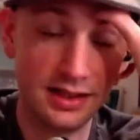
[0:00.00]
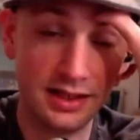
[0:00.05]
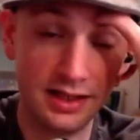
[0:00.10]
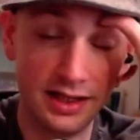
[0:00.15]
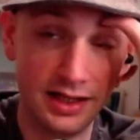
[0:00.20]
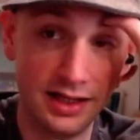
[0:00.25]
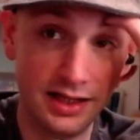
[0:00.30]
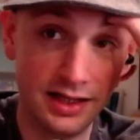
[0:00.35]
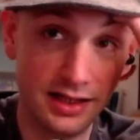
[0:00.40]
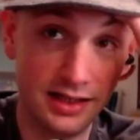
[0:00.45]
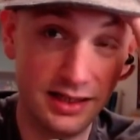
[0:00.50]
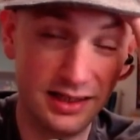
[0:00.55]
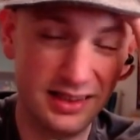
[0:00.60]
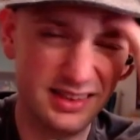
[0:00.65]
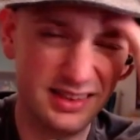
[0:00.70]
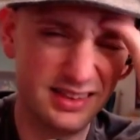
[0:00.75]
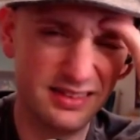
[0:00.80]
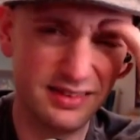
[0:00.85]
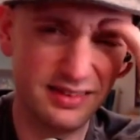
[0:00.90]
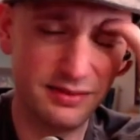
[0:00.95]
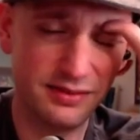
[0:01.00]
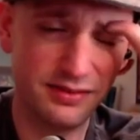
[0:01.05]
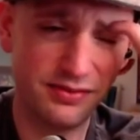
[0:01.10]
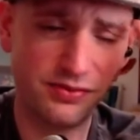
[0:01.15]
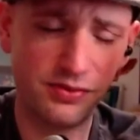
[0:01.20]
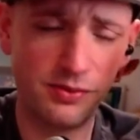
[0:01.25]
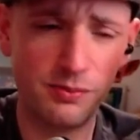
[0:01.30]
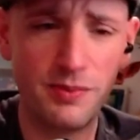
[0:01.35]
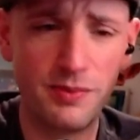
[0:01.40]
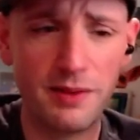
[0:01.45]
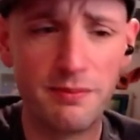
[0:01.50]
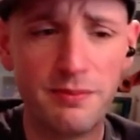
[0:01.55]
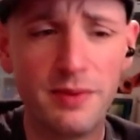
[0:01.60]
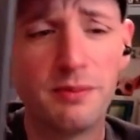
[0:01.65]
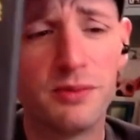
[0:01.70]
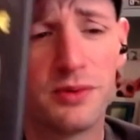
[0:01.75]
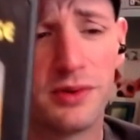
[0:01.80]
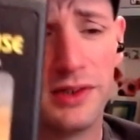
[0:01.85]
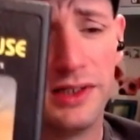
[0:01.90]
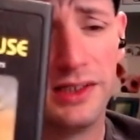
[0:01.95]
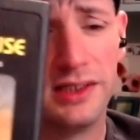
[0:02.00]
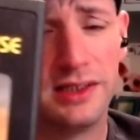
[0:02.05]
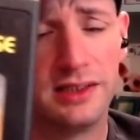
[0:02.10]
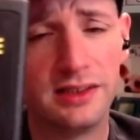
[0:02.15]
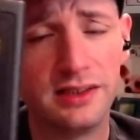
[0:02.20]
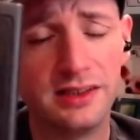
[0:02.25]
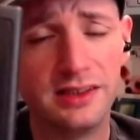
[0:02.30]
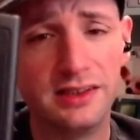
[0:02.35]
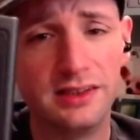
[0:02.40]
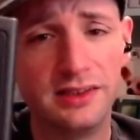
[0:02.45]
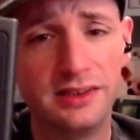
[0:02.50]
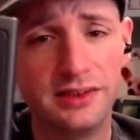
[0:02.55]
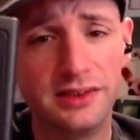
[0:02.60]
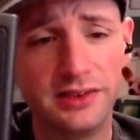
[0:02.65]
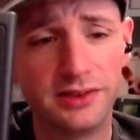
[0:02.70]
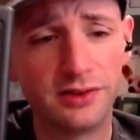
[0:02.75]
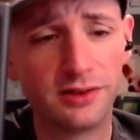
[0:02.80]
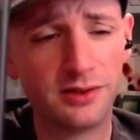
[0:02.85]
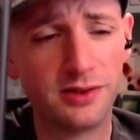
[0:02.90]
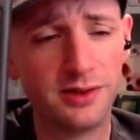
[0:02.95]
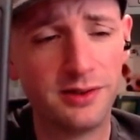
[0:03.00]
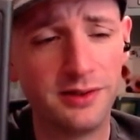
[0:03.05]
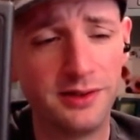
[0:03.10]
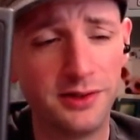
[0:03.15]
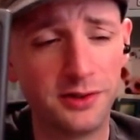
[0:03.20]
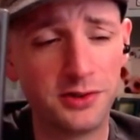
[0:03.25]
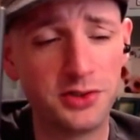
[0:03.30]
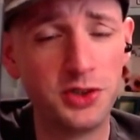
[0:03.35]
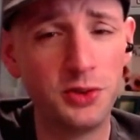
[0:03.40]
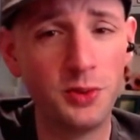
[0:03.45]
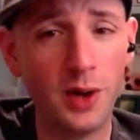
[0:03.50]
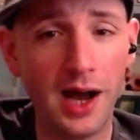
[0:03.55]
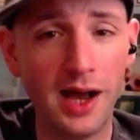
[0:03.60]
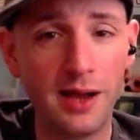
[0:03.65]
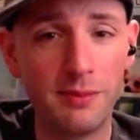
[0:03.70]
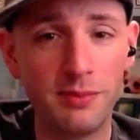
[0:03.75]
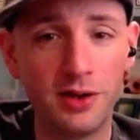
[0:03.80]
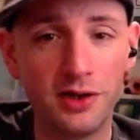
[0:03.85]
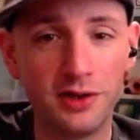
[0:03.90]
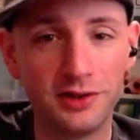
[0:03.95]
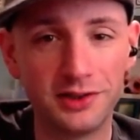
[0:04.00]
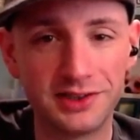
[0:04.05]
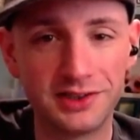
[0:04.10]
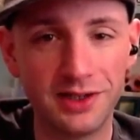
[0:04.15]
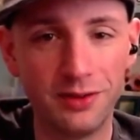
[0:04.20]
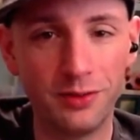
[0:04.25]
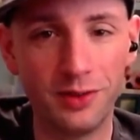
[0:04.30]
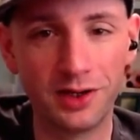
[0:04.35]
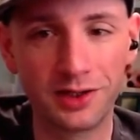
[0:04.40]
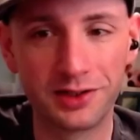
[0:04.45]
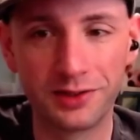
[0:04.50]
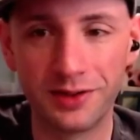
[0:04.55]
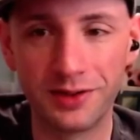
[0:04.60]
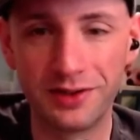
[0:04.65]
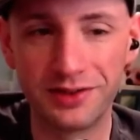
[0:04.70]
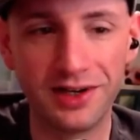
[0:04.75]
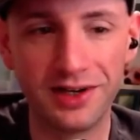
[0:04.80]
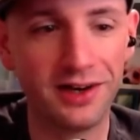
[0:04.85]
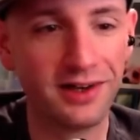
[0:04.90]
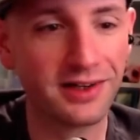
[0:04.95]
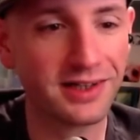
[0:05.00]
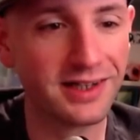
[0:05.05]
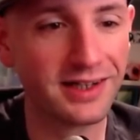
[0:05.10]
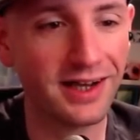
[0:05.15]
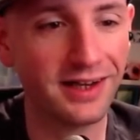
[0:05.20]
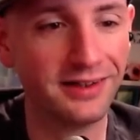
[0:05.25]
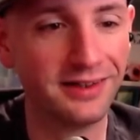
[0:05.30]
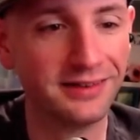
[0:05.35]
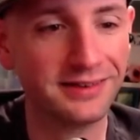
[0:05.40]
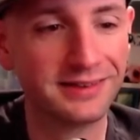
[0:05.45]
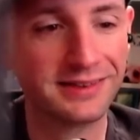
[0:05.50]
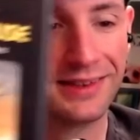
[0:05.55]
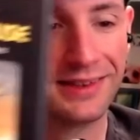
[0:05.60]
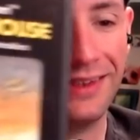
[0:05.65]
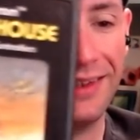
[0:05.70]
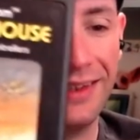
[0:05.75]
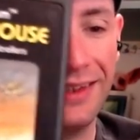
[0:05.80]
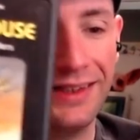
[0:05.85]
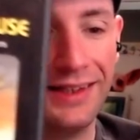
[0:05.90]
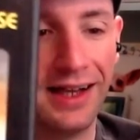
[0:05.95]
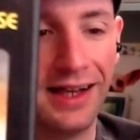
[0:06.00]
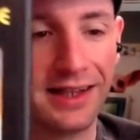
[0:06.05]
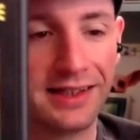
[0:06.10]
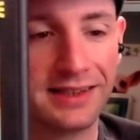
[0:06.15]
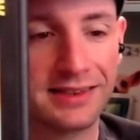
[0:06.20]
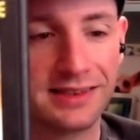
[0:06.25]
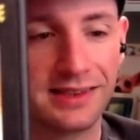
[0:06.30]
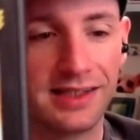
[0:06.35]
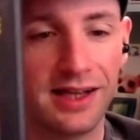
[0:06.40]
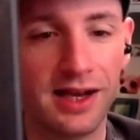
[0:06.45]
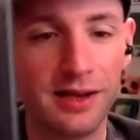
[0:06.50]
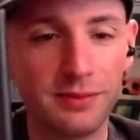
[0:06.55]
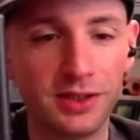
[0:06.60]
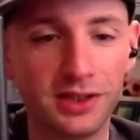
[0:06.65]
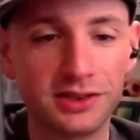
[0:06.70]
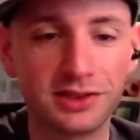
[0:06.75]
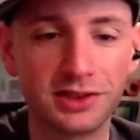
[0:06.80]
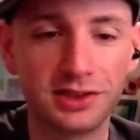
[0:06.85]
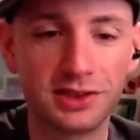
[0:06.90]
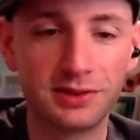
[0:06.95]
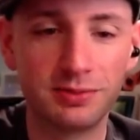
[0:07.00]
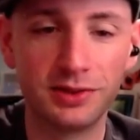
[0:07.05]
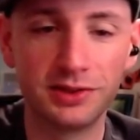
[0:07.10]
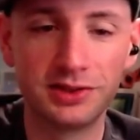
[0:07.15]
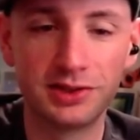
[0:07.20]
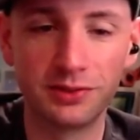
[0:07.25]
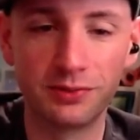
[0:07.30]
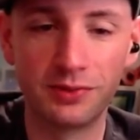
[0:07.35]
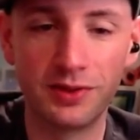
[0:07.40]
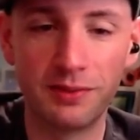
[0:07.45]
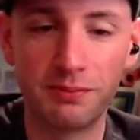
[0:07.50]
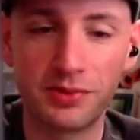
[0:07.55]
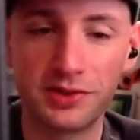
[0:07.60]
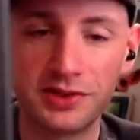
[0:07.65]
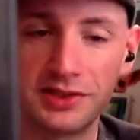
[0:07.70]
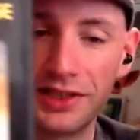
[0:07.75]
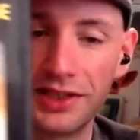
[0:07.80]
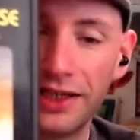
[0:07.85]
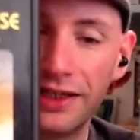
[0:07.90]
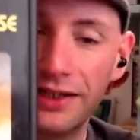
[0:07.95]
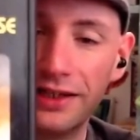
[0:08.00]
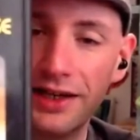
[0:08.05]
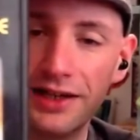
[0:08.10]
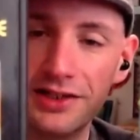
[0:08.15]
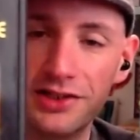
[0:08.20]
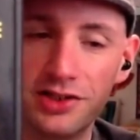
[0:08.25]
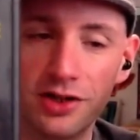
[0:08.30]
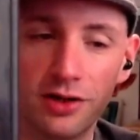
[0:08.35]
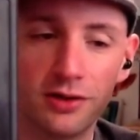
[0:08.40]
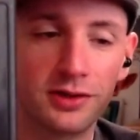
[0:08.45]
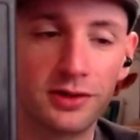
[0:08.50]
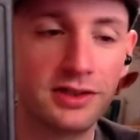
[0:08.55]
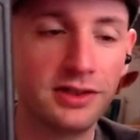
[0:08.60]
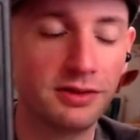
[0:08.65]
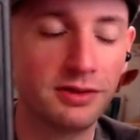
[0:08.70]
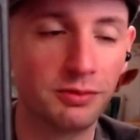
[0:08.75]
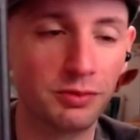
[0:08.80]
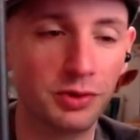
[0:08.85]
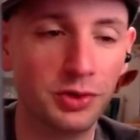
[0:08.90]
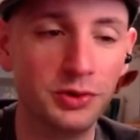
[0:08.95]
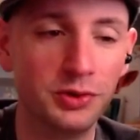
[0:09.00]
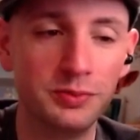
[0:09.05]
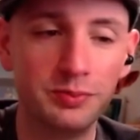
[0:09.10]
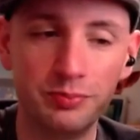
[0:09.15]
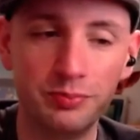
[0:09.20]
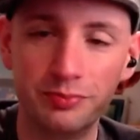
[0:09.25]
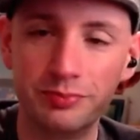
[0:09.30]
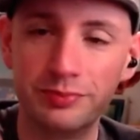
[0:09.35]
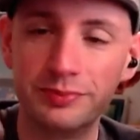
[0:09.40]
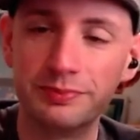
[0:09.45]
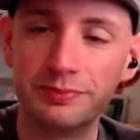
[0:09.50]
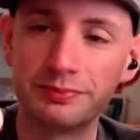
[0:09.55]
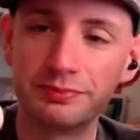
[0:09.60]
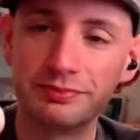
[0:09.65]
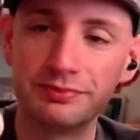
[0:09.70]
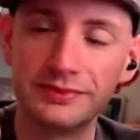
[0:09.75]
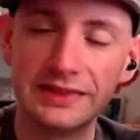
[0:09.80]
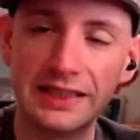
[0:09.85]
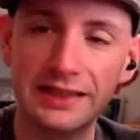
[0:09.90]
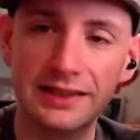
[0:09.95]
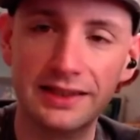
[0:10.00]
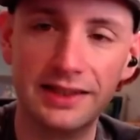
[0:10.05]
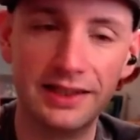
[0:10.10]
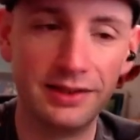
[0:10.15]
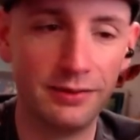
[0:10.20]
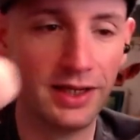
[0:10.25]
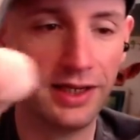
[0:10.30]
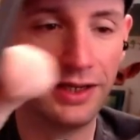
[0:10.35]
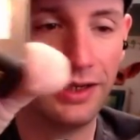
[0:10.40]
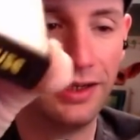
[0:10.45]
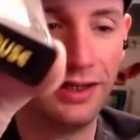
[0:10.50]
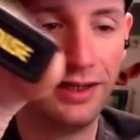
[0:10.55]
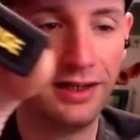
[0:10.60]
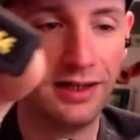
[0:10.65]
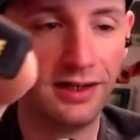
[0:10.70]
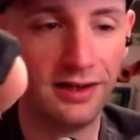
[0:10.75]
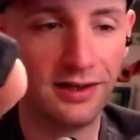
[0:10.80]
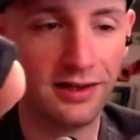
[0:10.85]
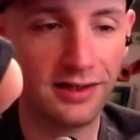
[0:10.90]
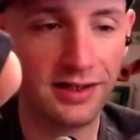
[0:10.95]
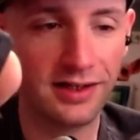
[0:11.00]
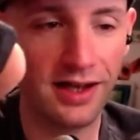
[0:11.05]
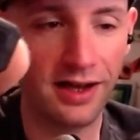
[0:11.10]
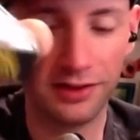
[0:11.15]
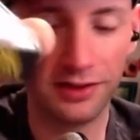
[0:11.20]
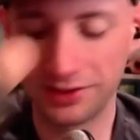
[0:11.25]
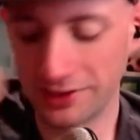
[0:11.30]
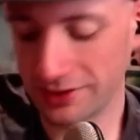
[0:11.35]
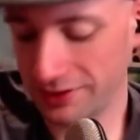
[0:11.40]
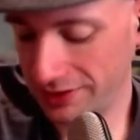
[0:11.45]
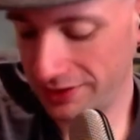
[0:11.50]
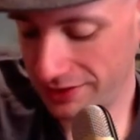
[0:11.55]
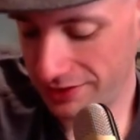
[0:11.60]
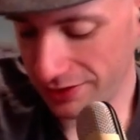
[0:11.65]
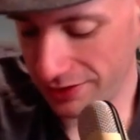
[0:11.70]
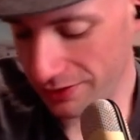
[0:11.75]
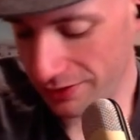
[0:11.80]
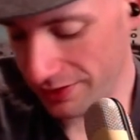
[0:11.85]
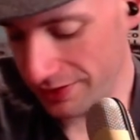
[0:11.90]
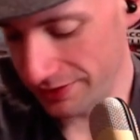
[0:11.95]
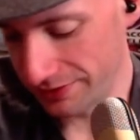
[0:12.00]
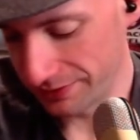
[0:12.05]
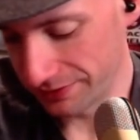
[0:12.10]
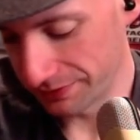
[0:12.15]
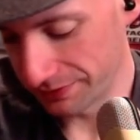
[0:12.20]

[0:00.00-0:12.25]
From my memory, you're two eyeballs that walk around a haunted house. I guess the eyeballs are supposed to represent a dark room. Anyway, Haunted House on the Atari.